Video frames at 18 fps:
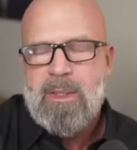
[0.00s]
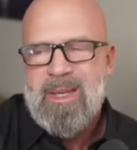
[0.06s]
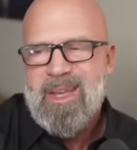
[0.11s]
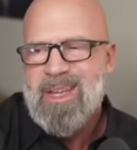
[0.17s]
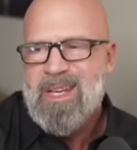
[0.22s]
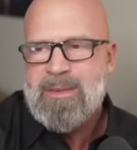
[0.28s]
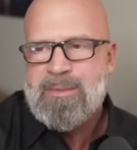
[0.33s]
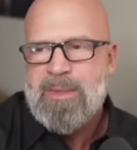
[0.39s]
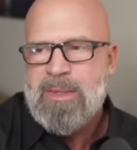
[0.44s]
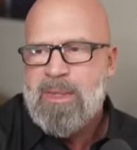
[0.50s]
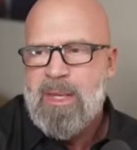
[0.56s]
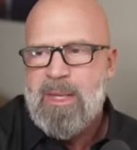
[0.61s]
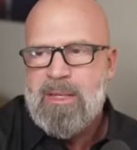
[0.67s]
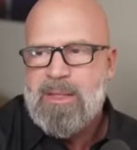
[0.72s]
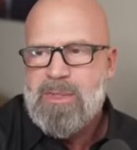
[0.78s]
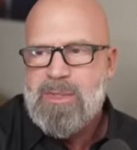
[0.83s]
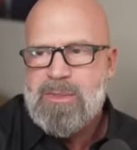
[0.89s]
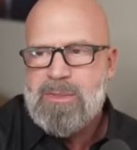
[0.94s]
And even
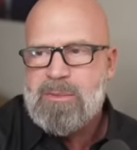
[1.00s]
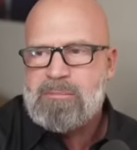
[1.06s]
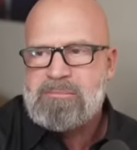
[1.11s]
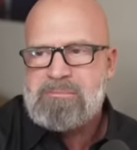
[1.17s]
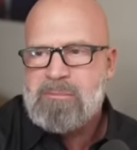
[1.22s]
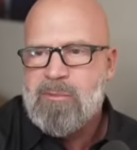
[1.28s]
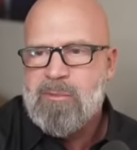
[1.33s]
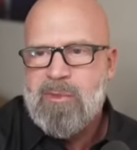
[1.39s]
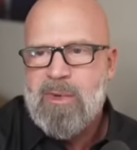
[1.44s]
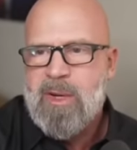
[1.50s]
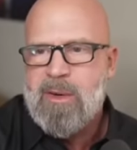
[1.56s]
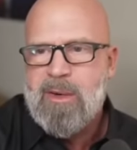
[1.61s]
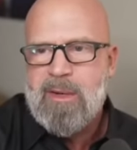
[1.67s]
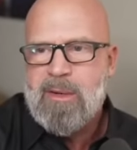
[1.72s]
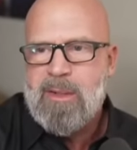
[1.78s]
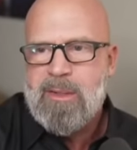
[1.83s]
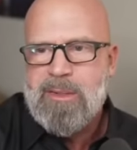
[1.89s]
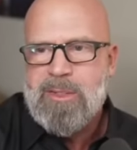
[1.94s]
then, it's
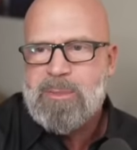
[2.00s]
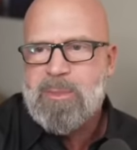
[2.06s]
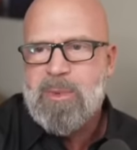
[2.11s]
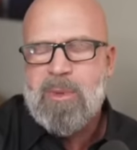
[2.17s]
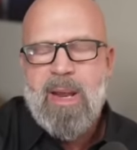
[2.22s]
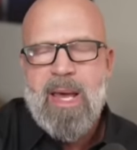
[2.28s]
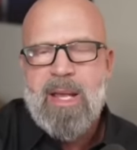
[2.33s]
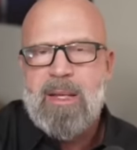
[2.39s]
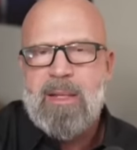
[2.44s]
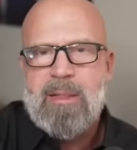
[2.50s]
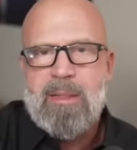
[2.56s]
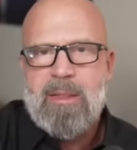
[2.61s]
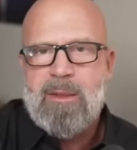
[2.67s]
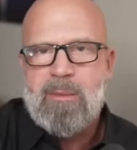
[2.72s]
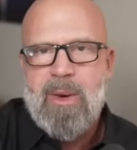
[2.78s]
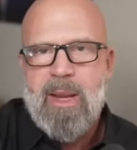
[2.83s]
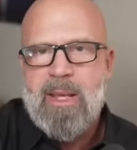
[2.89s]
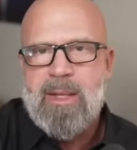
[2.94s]
very like sporadically
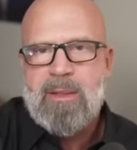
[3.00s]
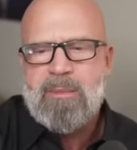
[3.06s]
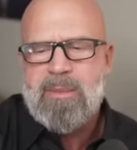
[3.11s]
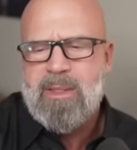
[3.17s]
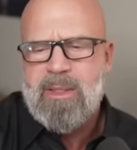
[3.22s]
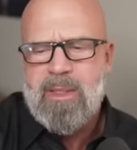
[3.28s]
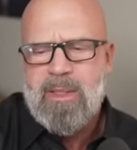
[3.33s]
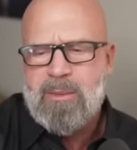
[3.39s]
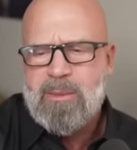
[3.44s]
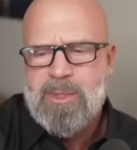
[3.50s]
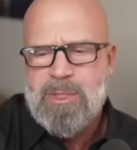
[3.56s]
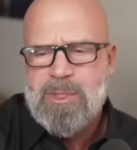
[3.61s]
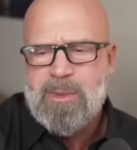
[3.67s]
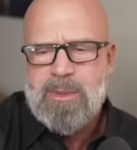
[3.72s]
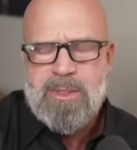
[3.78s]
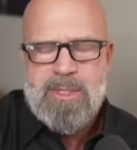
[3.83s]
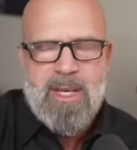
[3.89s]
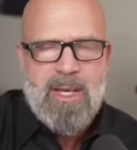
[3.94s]
and randomly. Like we
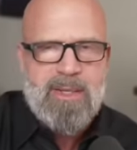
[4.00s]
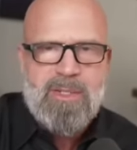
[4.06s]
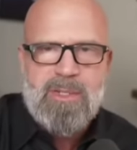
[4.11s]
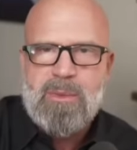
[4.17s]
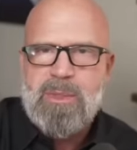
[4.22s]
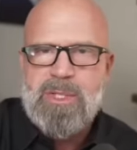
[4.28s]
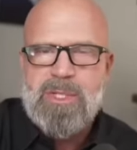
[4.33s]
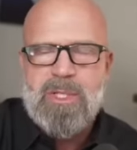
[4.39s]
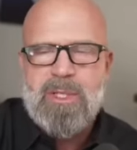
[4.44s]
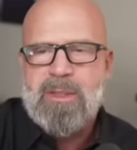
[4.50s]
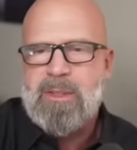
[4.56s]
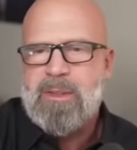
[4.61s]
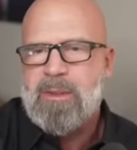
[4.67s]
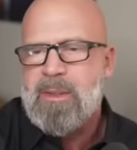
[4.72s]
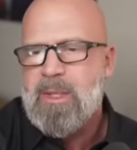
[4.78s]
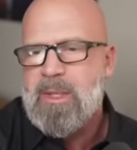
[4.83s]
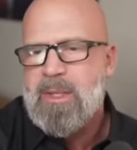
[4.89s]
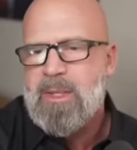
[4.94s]
shoot a text to each
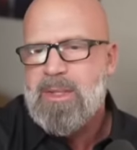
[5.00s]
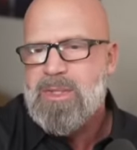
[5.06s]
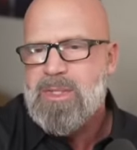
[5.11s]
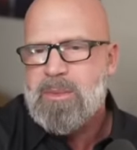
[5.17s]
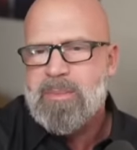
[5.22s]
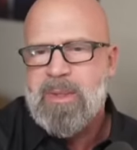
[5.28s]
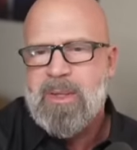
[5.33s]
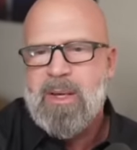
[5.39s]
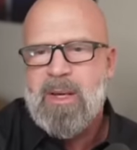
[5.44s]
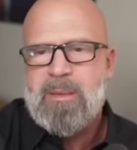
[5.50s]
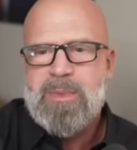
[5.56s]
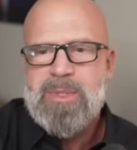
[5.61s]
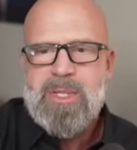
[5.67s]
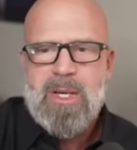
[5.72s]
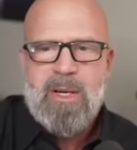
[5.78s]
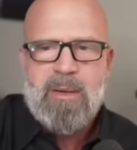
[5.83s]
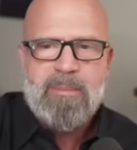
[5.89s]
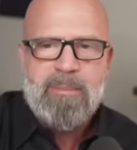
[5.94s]
other. Something comes
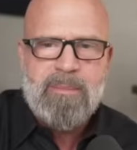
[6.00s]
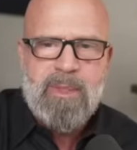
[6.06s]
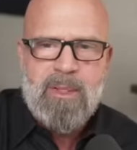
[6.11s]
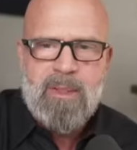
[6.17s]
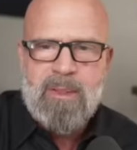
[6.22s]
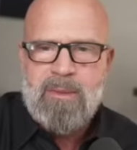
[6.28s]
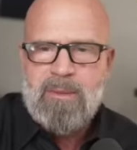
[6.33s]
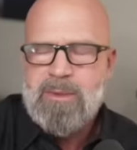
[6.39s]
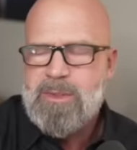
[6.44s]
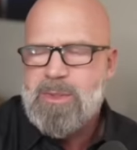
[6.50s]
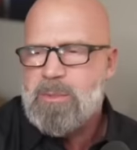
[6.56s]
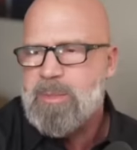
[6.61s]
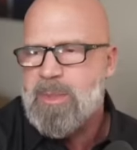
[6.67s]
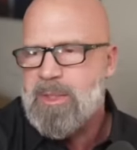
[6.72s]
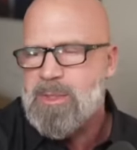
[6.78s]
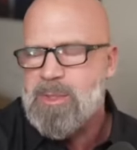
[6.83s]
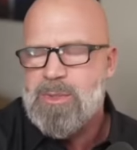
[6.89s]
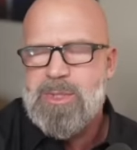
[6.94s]
up, you know, there's a
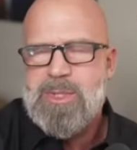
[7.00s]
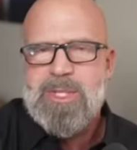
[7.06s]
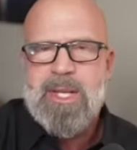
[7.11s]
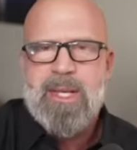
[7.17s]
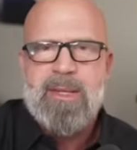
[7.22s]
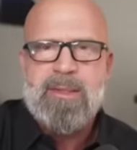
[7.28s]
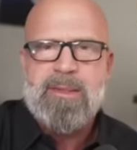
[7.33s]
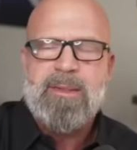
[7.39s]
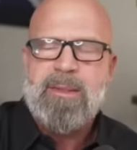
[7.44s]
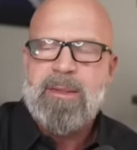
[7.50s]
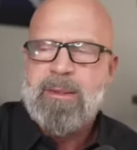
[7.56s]
picture sent.